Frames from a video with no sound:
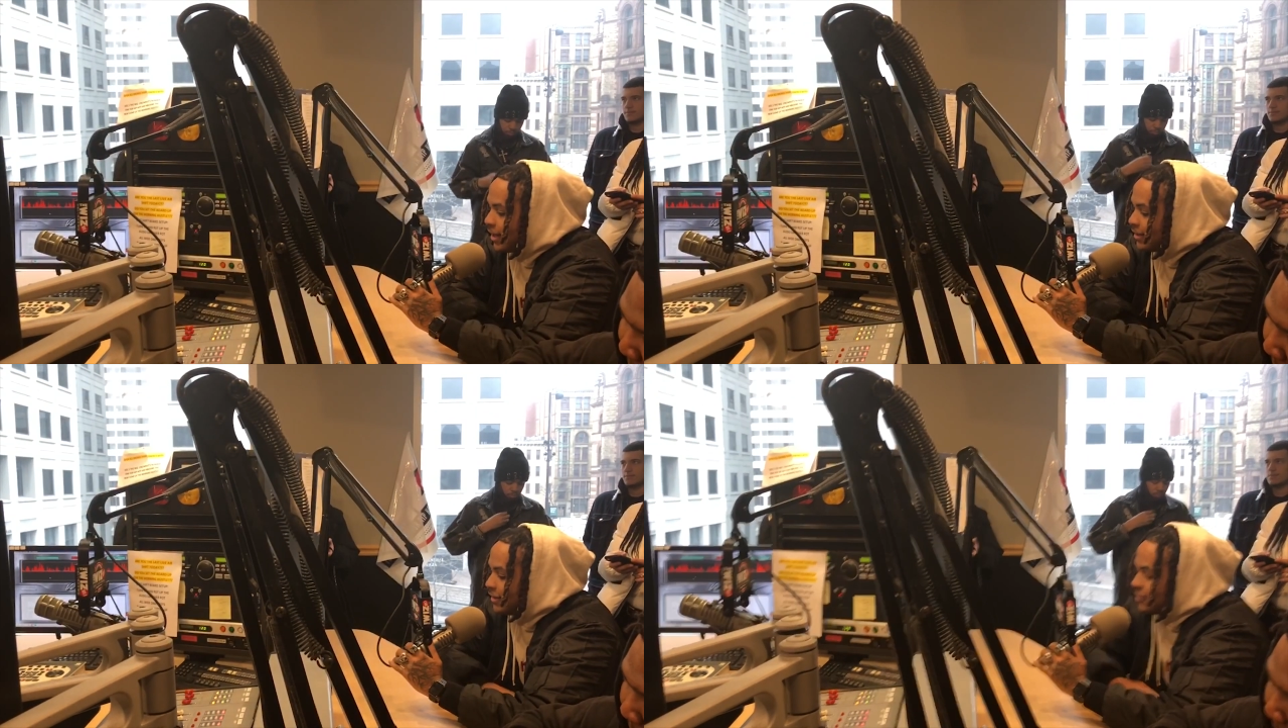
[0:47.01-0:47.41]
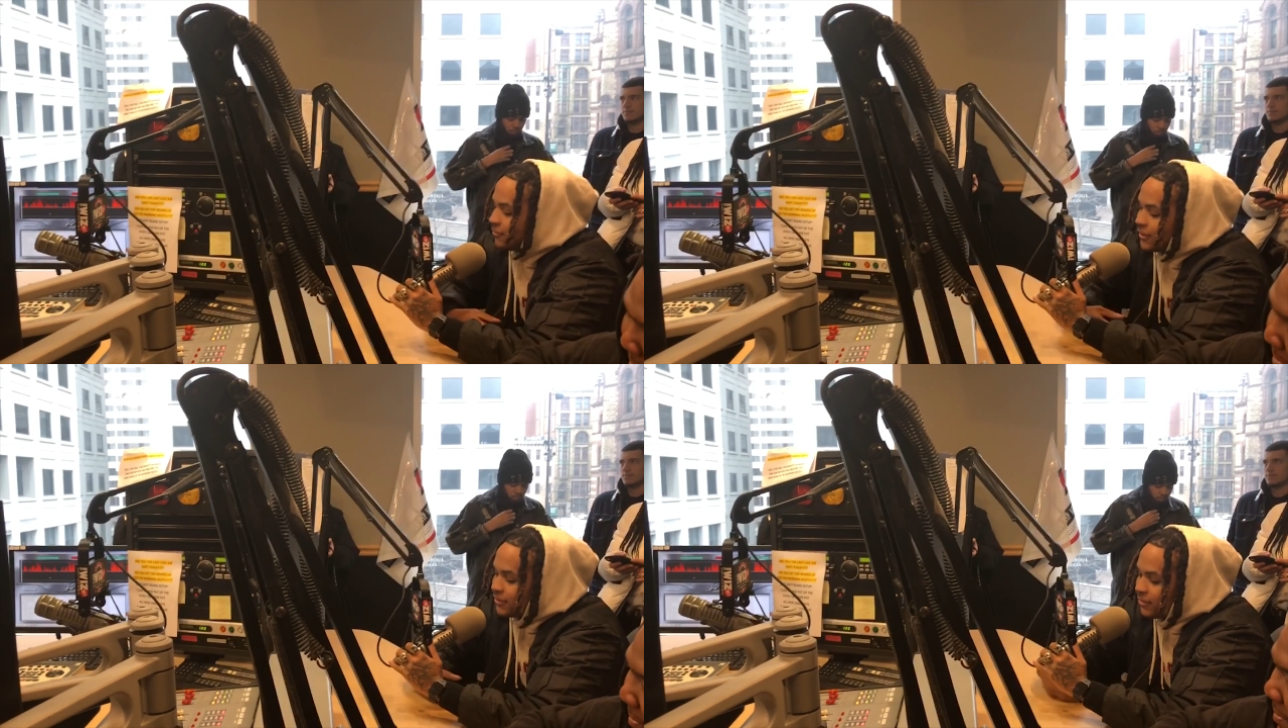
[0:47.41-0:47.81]
and I think
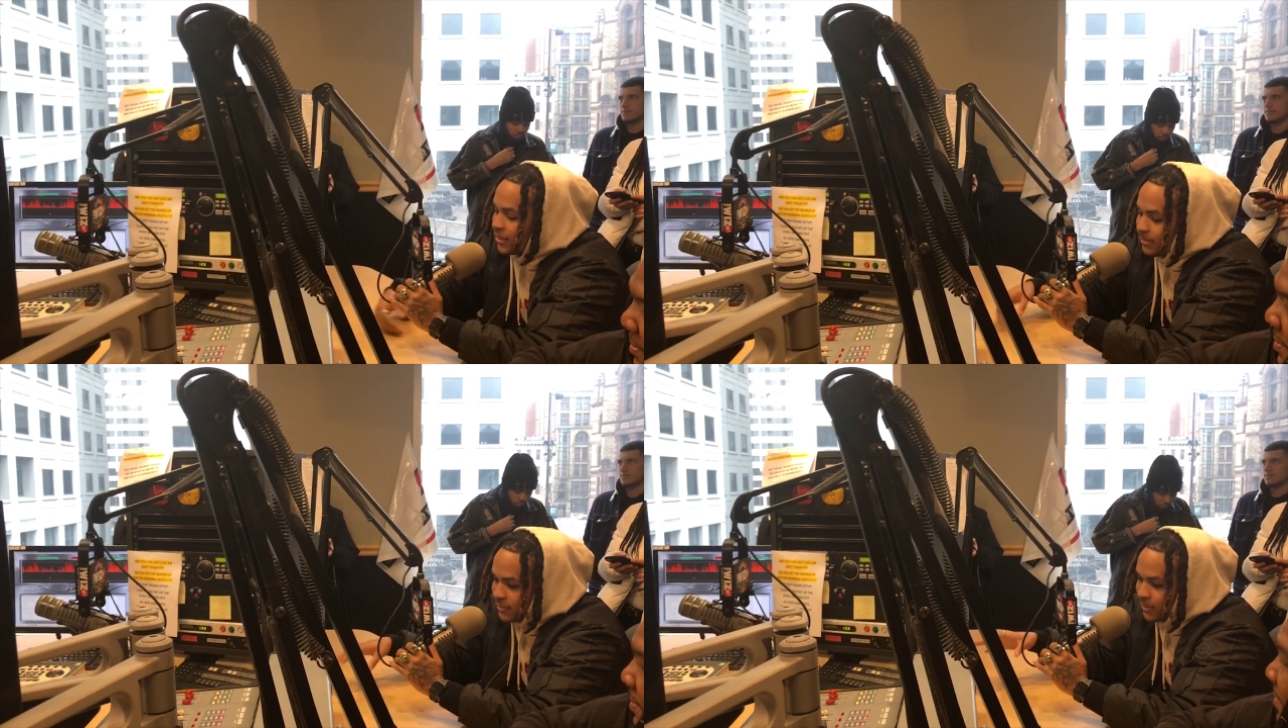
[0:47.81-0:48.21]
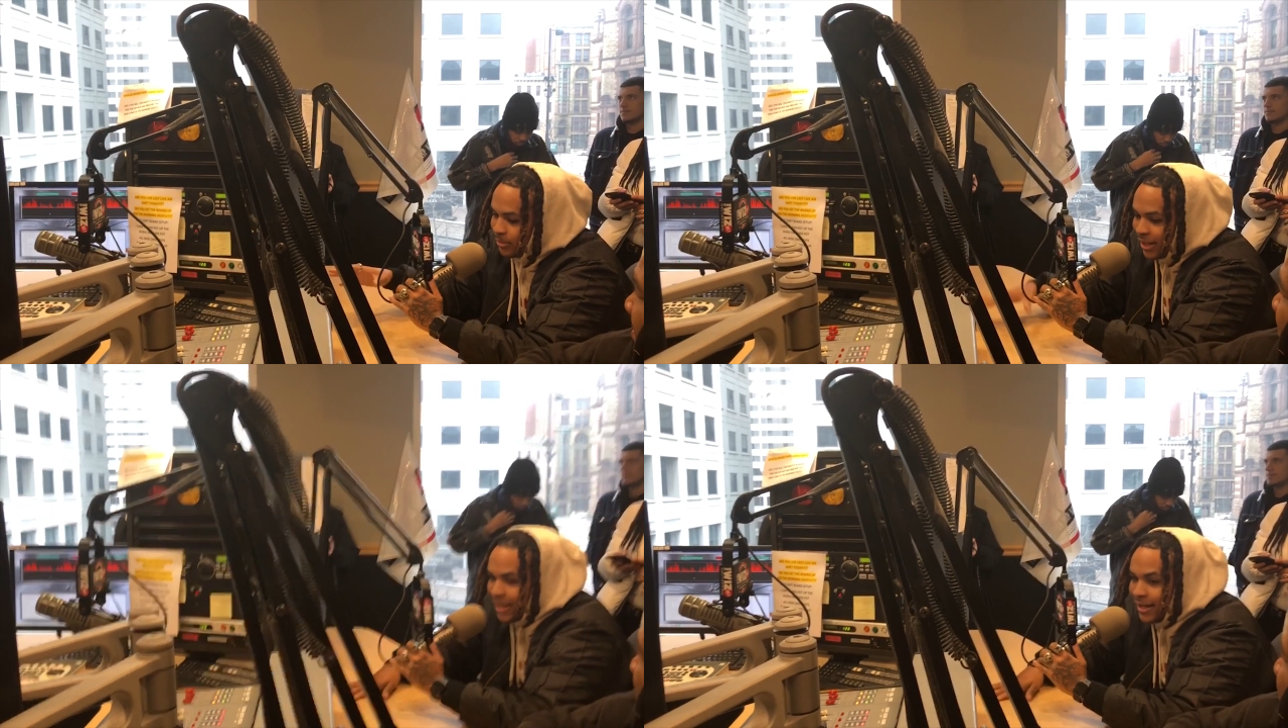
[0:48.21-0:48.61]
2020 I'm just
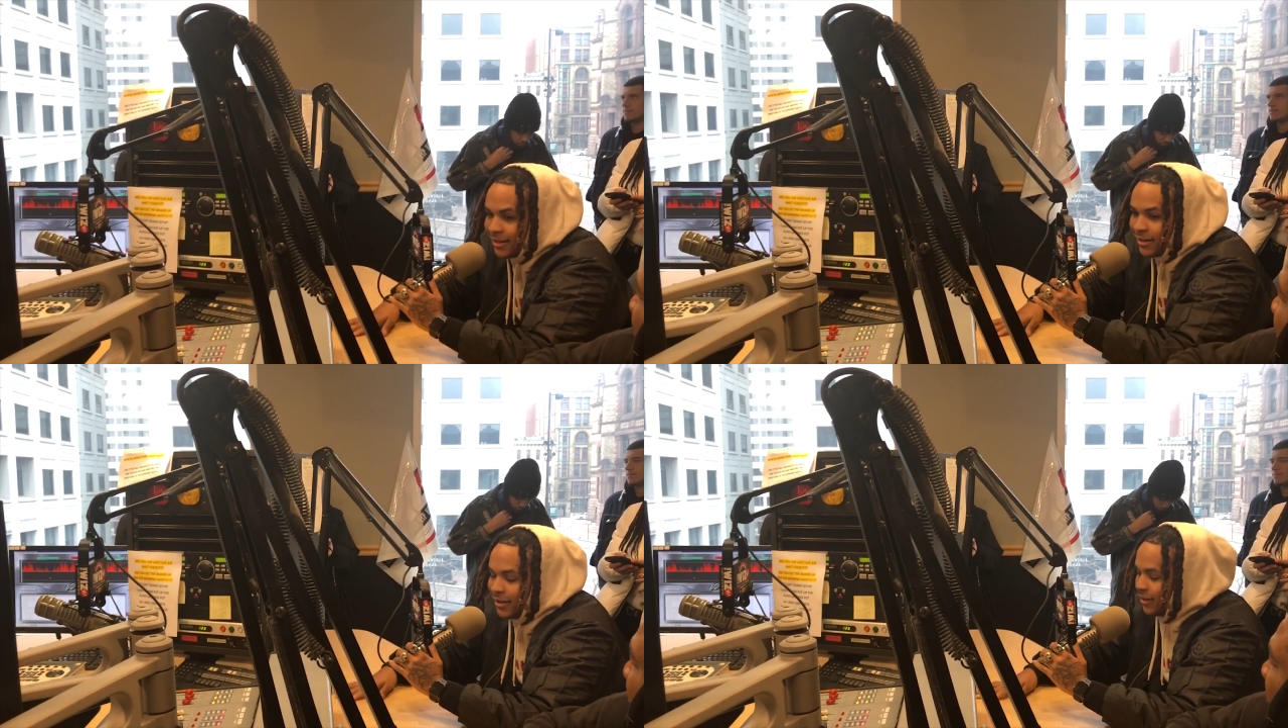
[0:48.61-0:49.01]
applying